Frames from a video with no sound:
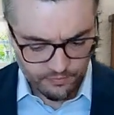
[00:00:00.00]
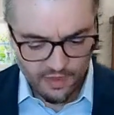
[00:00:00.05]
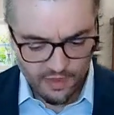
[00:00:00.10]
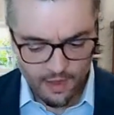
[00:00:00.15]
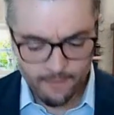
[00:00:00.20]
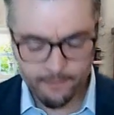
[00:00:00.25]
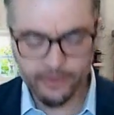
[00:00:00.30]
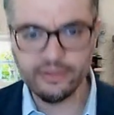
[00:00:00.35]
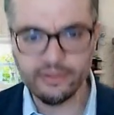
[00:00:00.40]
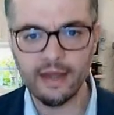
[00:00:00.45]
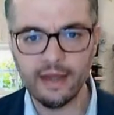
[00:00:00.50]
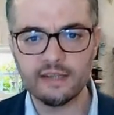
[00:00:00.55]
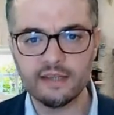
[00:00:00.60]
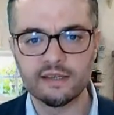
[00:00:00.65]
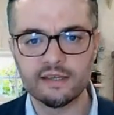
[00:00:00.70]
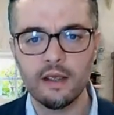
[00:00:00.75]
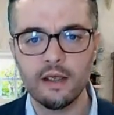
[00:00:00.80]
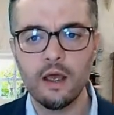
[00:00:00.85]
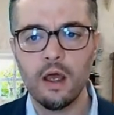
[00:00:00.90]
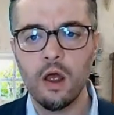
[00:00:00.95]
but that is
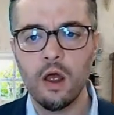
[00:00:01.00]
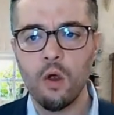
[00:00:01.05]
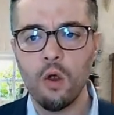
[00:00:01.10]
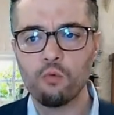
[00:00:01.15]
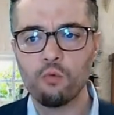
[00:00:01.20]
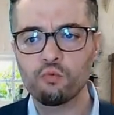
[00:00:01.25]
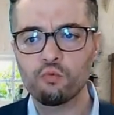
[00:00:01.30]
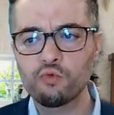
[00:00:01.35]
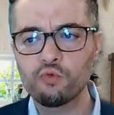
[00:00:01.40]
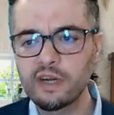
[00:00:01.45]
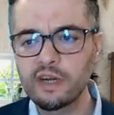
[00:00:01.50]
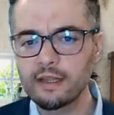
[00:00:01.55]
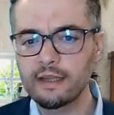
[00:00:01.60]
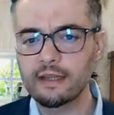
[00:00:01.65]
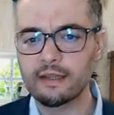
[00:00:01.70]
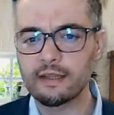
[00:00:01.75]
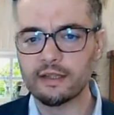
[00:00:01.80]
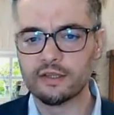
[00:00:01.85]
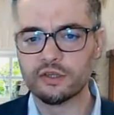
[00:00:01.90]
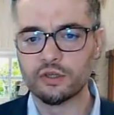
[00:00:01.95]
really
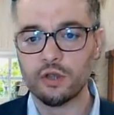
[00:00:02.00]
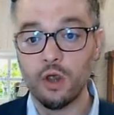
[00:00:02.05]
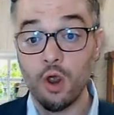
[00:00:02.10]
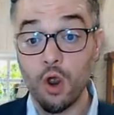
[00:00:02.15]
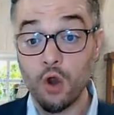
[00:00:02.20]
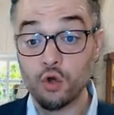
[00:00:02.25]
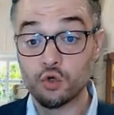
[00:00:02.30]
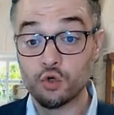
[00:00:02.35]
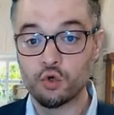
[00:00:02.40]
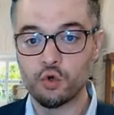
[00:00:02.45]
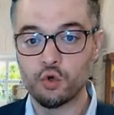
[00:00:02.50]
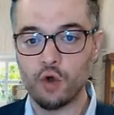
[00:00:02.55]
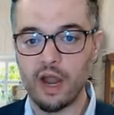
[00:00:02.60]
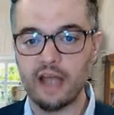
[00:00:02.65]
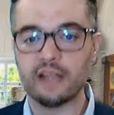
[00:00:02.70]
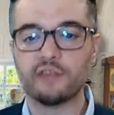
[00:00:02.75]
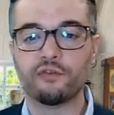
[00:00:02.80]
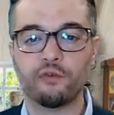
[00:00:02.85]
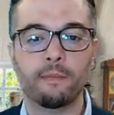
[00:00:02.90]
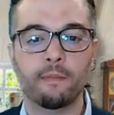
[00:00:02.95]
this
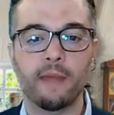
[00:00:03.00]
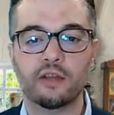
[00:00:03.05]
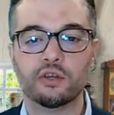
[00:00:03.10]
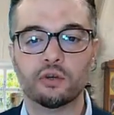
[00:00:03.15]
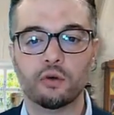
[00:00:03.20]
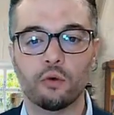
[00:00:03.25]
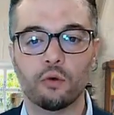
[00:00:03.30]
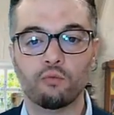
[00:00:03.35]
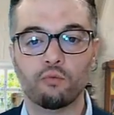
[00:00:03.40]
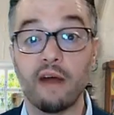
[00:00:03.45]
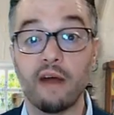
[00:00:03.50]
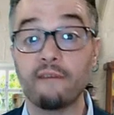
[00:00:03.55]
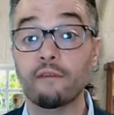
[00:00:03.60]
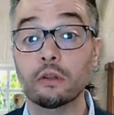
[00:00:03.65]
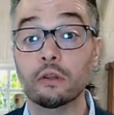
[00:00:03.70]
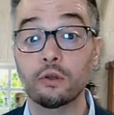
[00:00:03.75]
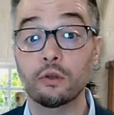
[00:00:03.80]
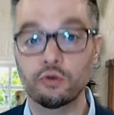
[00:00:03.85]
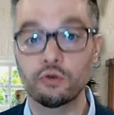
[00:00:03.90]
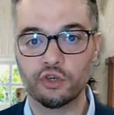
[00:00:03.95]
transformational
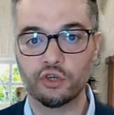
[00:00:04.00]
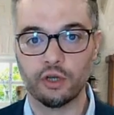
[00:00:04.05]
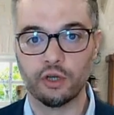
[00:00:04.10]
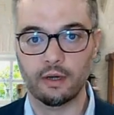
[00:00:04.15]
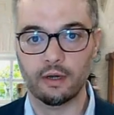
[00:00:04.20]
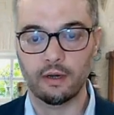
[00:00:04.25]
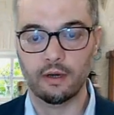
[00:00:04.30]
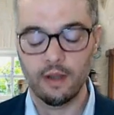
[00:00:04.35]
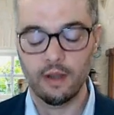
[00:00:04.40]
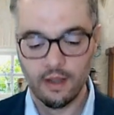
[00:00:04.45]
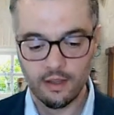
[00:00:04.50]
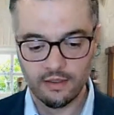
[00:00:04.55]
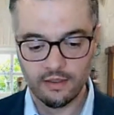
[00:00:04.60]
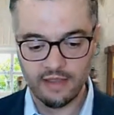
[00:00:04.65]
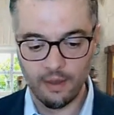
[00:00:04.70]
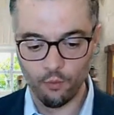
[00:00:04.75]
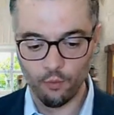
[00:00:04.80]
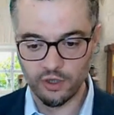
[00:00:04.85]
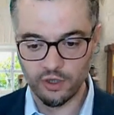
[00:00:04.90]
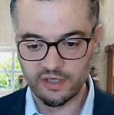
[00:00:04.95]
revolution that
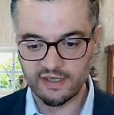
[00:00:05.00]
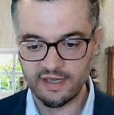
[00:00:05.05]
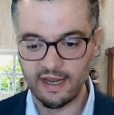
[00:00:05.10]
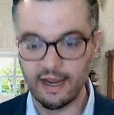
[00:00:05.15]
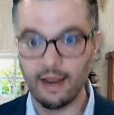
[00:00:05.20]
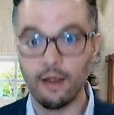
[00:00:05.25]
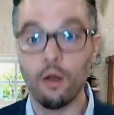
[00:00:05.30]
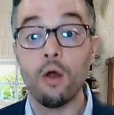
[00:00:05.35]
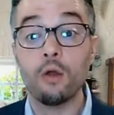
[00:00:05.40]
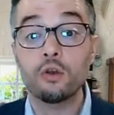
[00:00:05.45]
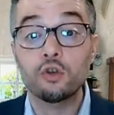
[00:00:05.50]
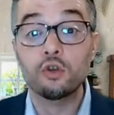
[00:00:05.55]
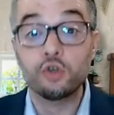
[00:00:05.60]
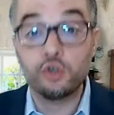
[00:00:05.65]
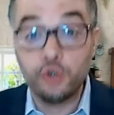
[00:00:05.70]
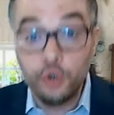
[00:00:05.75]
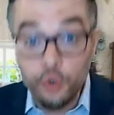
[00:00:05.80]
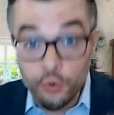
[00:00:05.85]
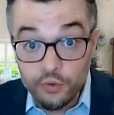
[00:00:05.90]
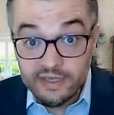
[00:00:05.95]
we're seeing
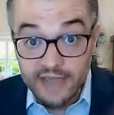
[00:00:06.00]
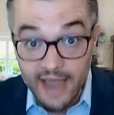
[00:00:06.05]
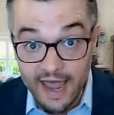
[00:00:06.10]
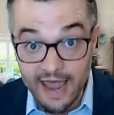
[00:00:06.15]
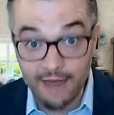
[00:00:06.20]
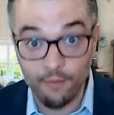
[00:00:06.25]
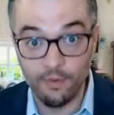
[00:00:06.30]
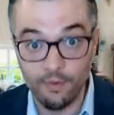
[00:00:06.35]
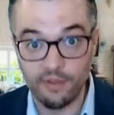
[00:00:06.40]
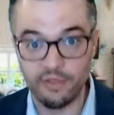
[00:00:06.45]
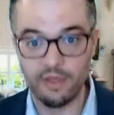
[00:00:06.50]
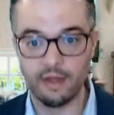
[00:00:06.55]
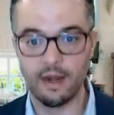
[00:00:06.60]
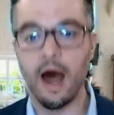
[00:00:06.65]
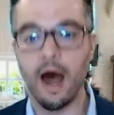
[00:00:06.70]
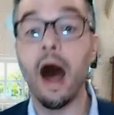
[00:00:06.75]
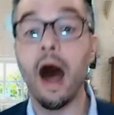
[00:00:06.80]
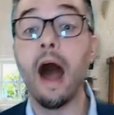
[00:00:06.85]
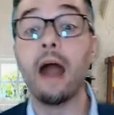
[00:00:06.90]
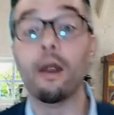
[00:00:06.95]
today within
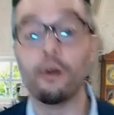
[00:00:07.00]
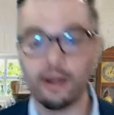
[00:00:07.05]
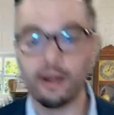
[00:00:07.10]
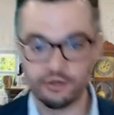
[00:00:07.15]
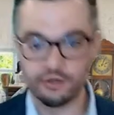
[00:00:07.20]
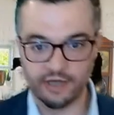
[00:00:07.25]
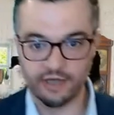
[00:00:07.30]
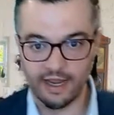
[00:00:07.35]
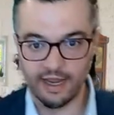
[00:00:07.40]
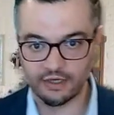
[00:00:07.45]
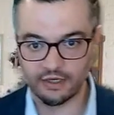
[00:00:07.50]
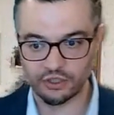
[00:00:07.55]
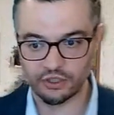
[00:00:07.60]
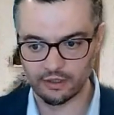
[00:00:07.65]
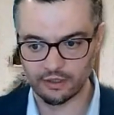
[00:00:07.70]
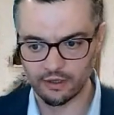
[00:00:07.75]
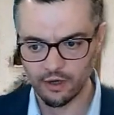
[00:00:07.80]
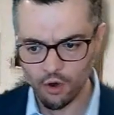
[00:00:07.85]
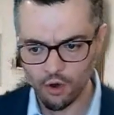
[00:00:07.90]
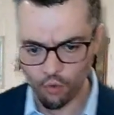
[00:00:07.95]
higher education
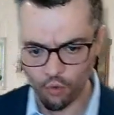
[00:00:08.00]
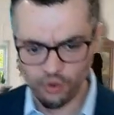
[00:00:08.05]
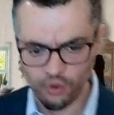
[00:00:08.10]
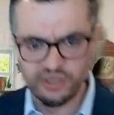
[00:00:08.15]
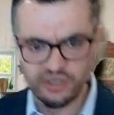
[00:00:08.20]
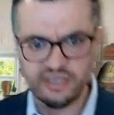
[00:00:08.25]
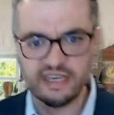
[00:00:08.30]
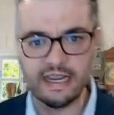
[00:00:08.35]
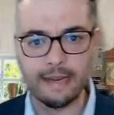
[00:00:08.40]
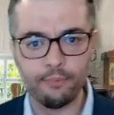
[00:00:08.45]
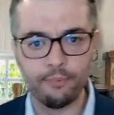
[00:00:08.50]
or deep